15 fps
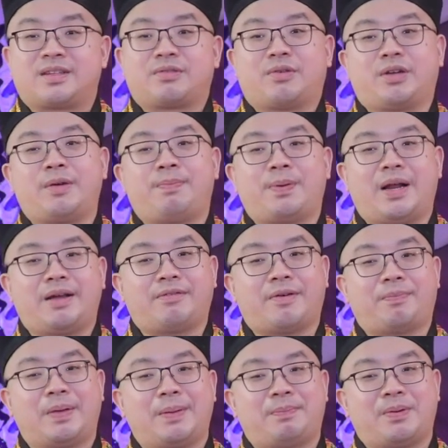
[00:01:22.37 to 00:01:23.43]
When you play
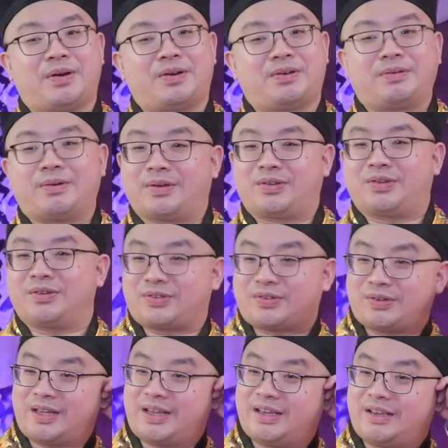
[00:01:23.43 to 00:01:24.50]
with people, well,
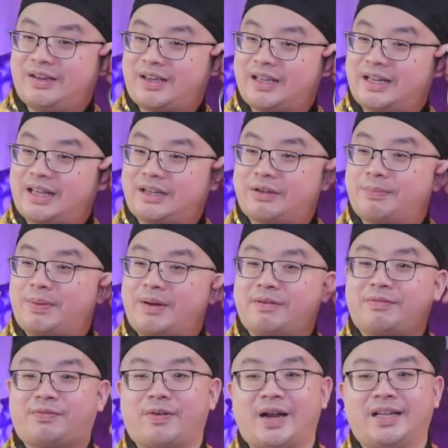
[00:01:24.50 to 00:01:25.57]
usually, okay, like you play with
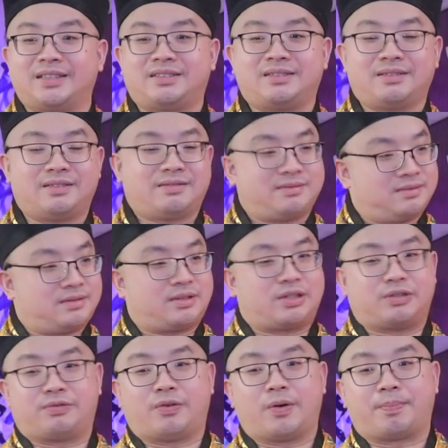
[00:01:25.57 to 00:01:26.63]
friends,
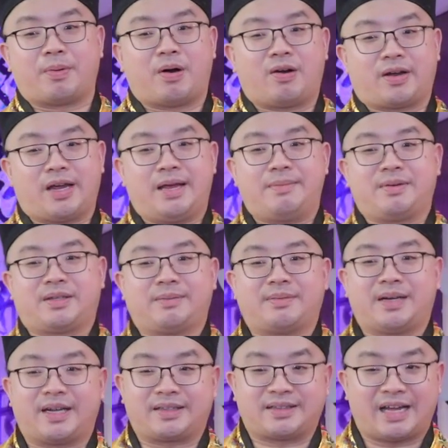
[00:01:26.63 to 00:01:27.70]
go for a ball game or something
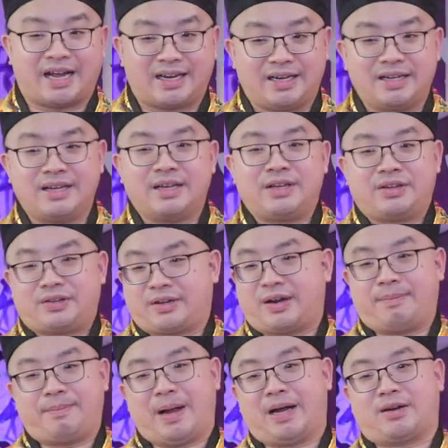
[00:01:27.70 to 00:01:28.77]
like that,
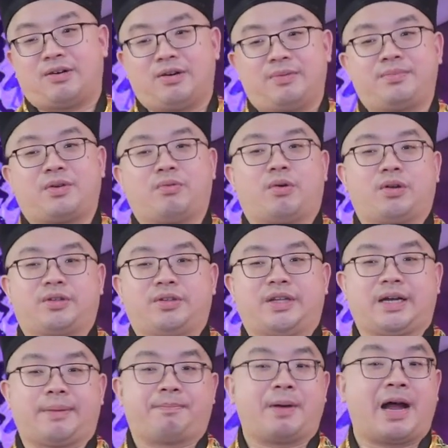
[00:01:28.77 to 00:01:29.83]
come back home, you want to
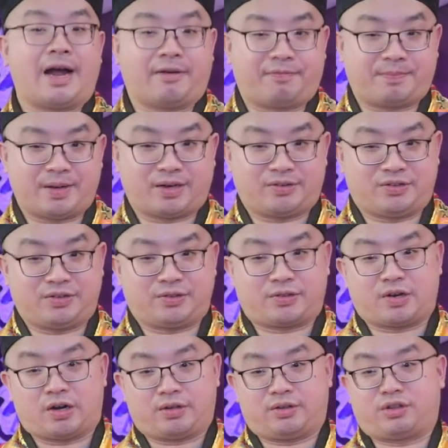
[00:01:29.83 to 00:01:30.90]
take a bath because you
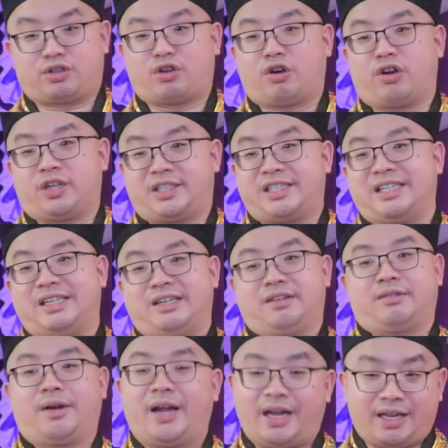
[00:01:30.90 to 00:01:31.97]
got dirty,
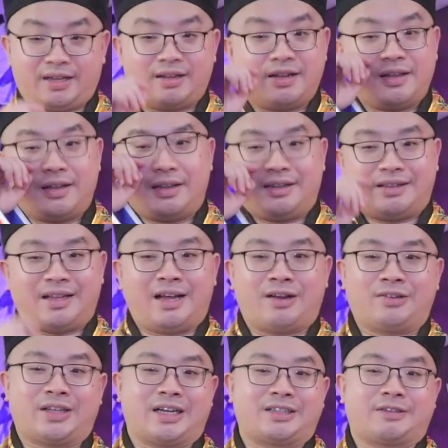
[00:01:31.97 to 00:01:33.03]
right?
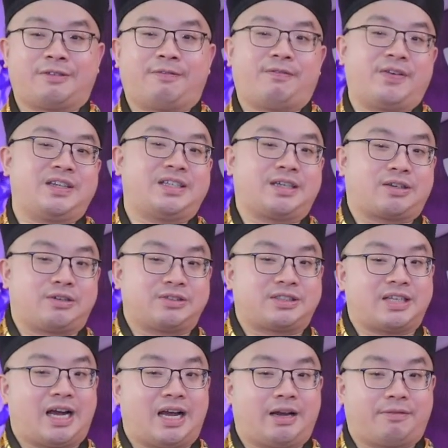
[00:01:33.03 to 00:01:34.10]
Now, that's physical
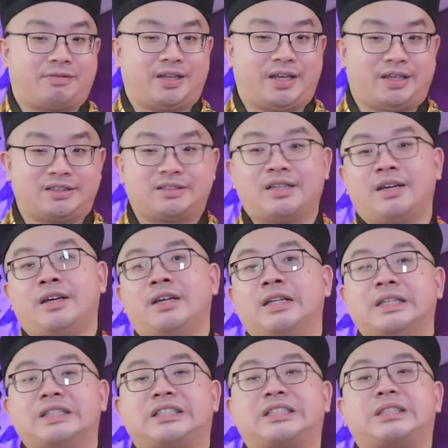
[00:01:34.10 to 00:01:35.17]
side of things.
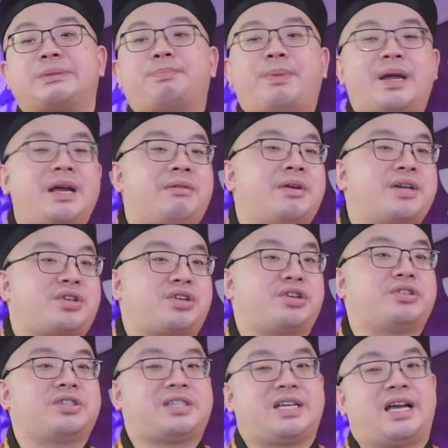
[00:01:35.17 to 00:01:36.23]
The
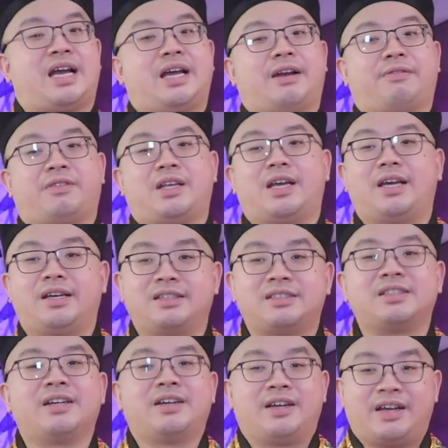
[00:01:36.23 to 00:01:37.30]
spiritual side of things
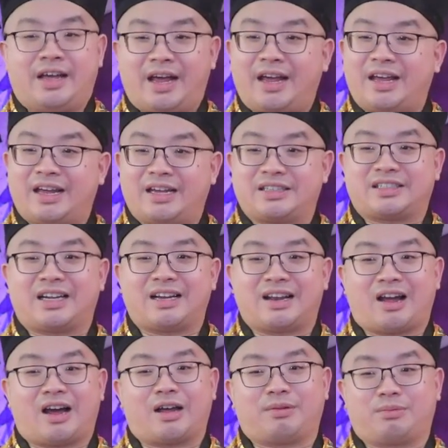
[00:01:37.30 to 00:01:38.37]
is a
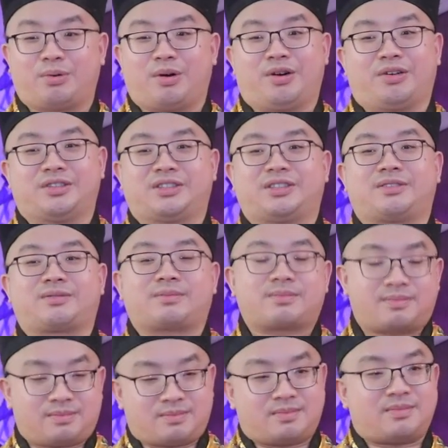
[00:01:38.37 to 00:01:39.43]
lot worse.
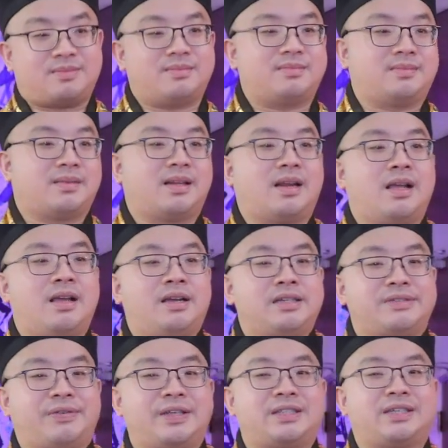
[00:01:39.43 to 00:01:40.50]

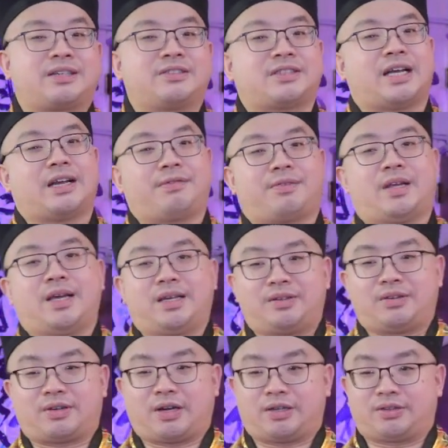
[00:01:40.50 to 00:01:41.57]
Physical side of things,
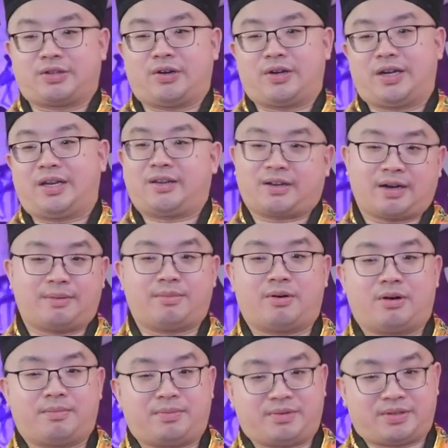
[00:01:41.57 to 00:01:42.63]
you got dirty, you come
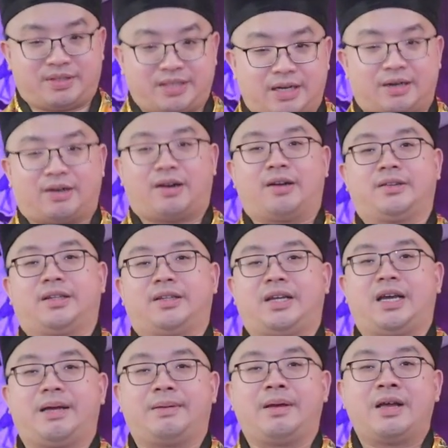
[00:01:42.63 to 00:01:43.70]
home, you sit on the
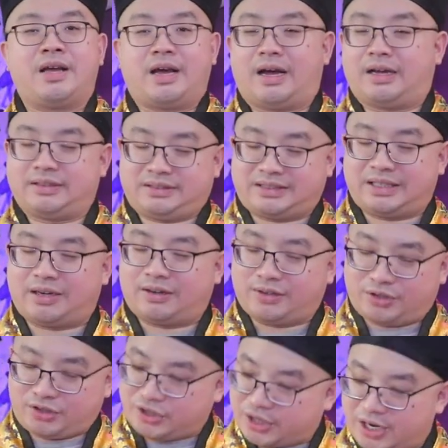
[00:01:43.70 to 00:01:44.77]
table, sit on
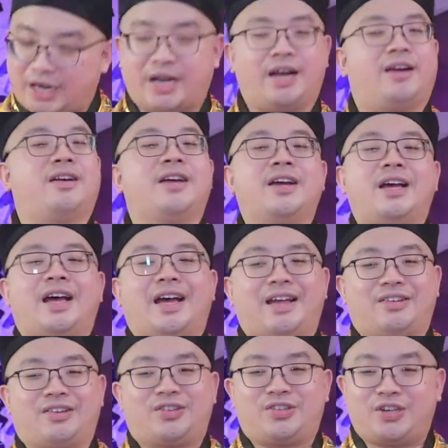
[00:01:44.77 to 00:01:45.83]
the chair,
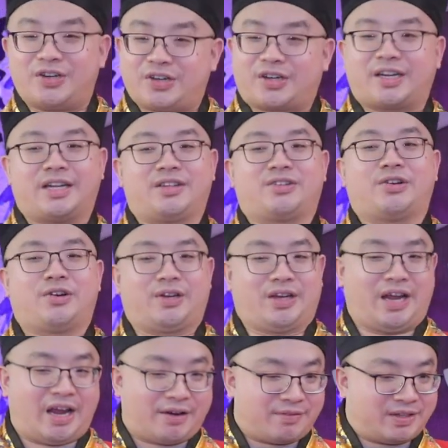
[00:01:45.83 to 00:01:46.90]
and your chair get dirty.
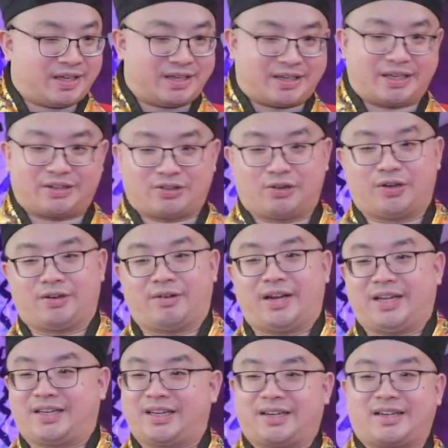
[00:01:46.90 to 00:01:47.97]
Everything get dirty, right?
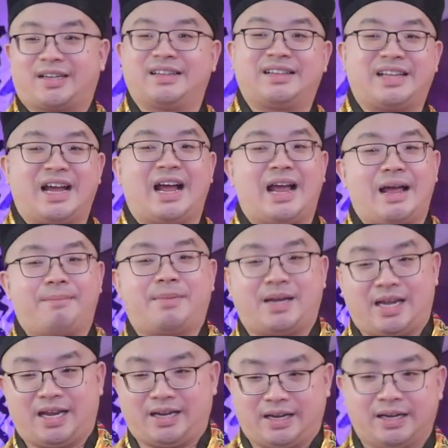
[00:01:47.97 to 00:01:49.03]
It get
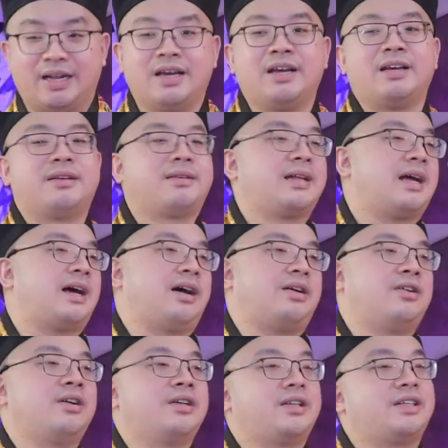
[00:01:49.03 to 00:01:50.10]
contaminated.
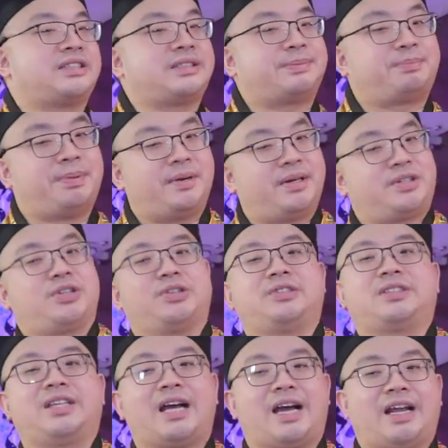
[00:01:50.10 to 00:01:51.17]
Now, the spiritual
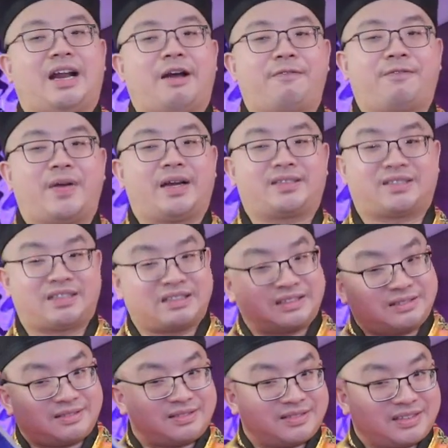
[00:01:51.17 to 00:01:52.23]
side affects
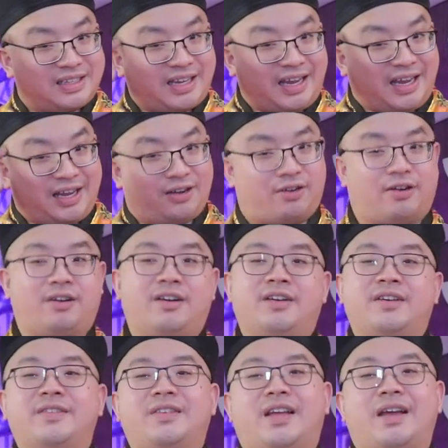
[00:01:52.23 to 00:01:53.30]
it here.
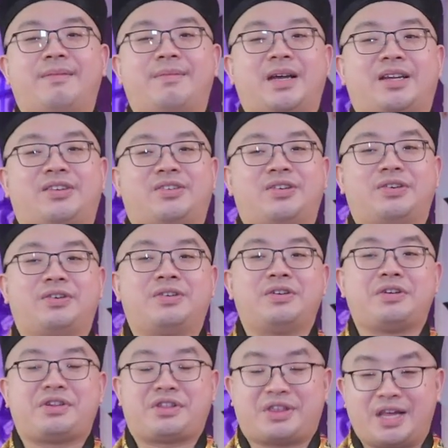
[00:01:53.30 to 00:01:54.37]
It makes you
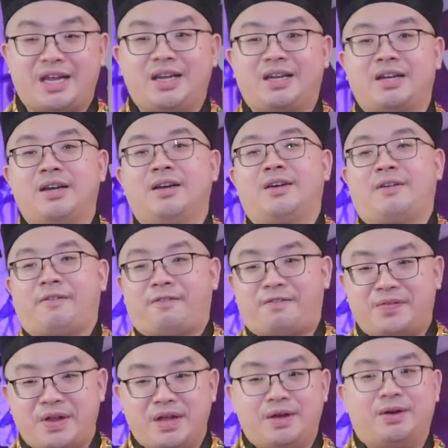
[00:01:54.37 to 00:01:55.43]
think,
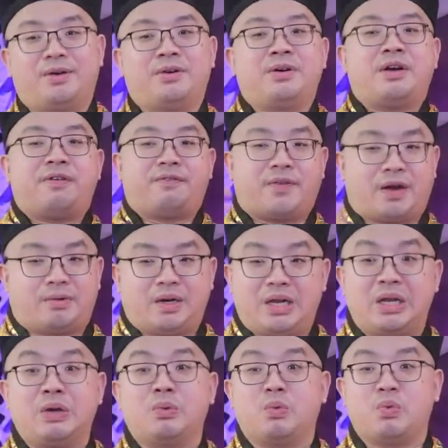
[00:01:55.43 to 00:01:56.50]
feel
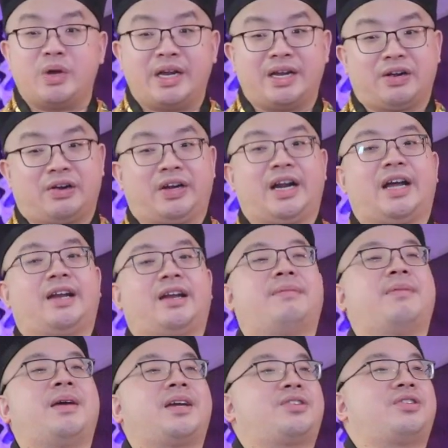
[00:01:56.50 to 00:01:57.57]
very weird, and it
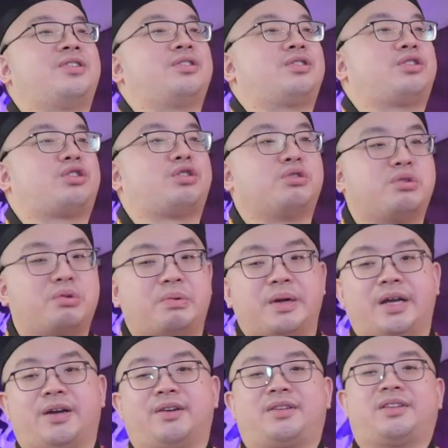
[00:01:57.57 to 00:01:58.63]
makes you do
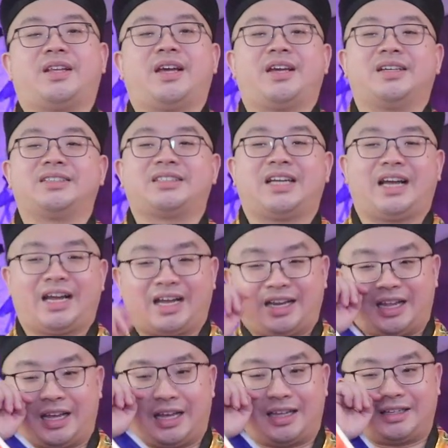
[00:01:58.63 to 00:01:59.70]
weird things, and
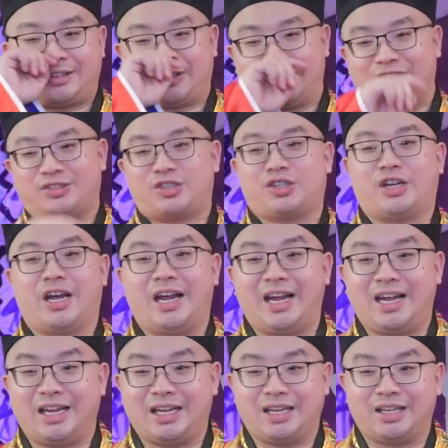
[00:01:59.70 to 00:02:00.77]
it just
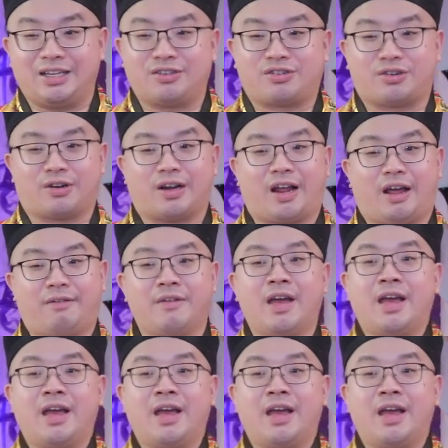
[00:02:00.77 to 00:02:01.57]
change your life.